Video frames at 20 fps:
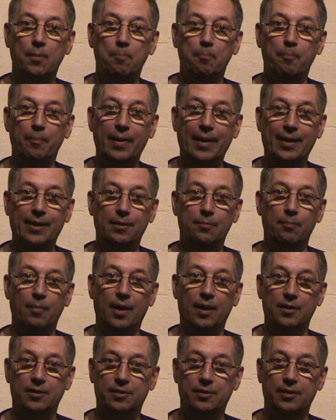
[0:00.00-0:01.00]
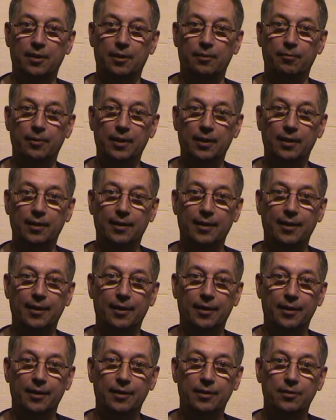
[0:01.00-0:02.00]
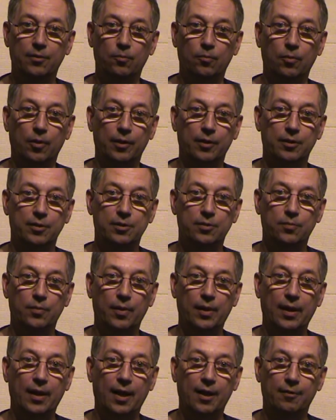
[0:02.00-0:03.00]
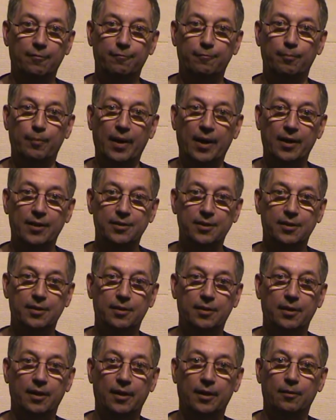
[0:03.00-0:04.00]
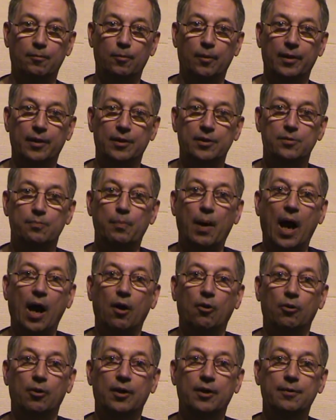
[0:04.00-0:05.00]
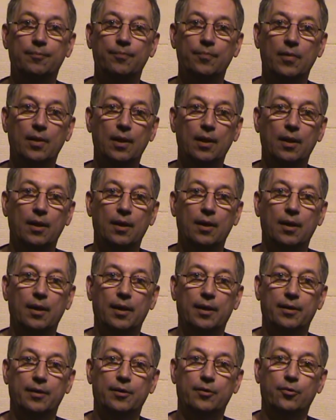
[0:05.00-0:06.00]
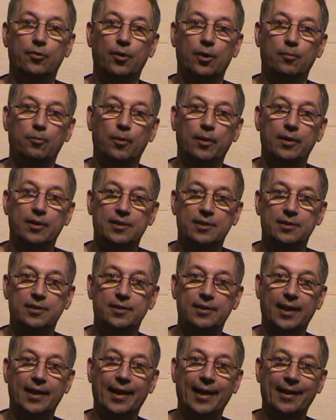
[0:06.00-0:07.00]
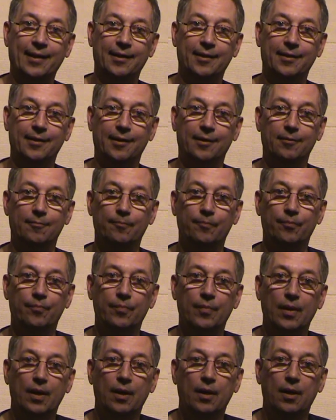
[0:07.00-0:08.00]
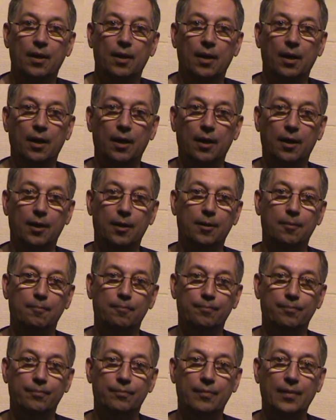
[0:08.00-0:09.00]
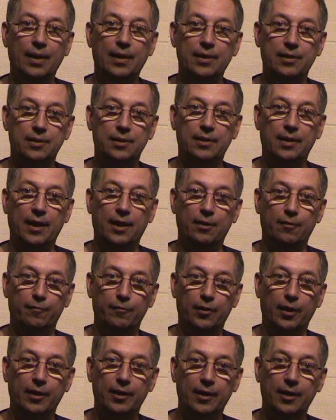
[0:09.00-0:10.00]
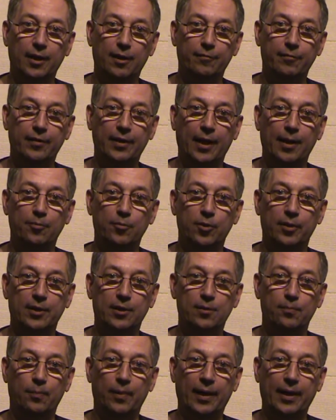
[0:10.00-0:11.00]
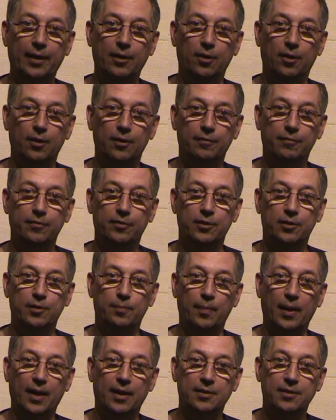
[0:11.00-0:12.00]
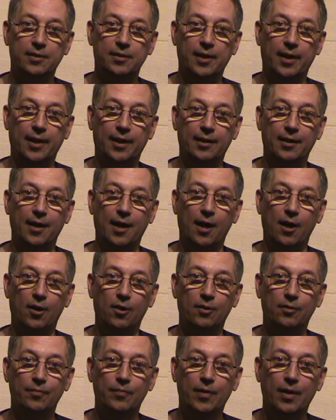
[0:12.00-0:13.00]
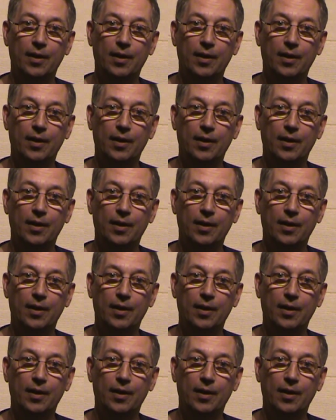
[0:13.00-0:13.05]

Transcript: main masks that we can carry. One is love mask, the other one is power, and the third one is serenity. Um, it's kind of not enough time to explain all of these masks right now,